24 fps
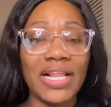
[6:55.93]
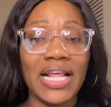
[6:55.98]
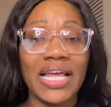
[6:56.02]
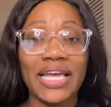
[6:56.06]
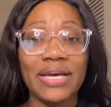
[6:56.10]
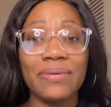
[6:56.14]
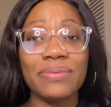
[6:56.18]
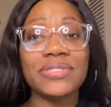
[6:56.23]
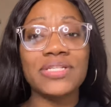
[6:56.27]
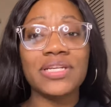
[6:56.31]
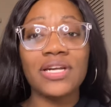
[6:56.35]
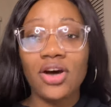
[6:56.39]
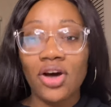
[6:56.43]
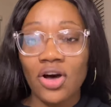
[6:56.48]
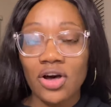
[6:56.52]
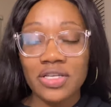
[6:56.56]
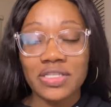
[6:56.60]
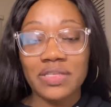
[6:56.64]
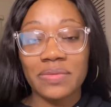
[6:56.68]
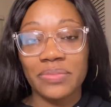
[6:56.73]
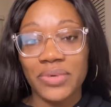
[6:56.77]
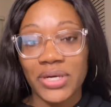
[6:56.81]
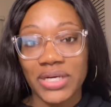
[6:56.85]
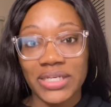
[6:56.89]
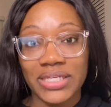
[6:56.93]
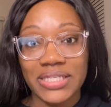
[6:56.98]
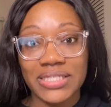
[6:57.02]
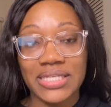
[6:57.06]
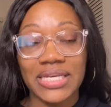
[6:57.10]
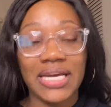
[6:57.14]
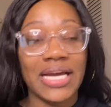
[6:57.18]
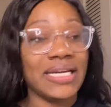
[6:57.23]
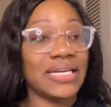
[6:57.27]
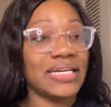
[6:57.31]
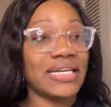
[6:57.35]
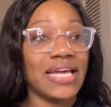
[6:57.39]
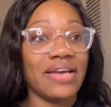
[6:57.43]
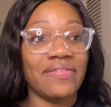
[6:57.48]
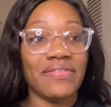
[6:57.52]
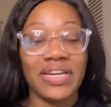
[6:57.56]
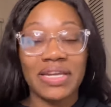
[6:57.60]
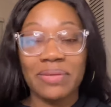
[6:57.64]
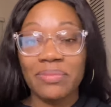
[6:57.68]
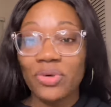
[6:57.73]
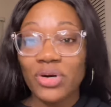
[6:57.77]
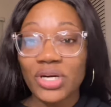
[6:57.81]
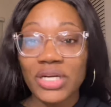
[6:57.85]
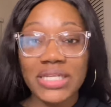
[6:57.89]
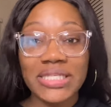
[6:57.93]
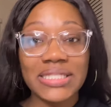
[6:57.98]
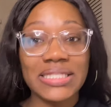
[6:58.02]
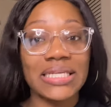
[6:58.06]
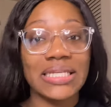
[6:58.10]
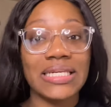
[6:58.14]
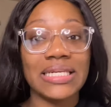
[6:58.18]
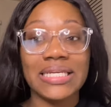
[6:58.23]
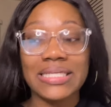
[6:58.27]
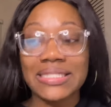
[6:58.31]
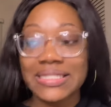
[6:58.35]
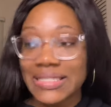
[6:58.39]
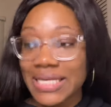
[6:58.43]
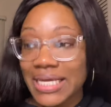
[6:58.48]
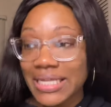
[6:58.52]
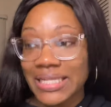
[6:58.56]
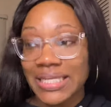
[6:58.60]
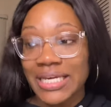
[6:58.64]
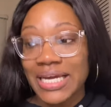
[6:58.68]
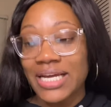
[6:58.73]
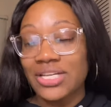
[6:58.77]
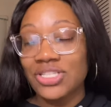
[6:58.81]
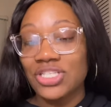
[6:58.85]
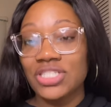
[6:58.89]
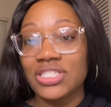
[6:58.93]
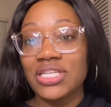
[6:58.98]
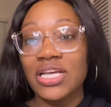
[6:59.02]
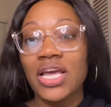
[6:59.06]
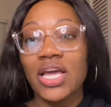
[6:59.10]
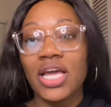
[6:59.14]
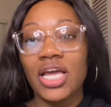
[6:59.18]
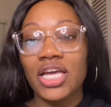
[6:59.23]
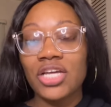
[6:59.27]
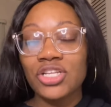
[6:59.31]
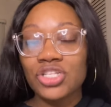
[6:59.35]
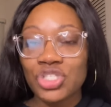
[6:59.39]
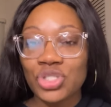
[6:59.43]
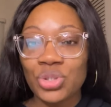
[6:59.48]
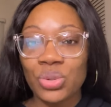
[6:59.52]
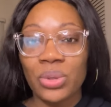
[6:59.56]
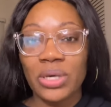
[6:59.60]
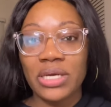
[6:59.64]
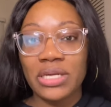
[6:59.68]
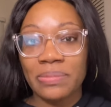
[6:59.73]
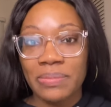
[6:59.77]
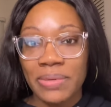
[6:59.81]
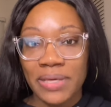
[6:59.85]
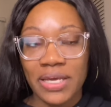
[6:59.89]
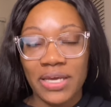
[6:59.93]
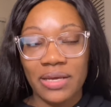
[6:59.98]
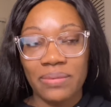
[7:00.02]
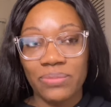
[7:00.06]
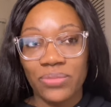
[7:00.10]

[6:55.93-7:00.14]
it was an awesome pregnancy. I didn't have any morning sickness, nothing. I just enjoyed being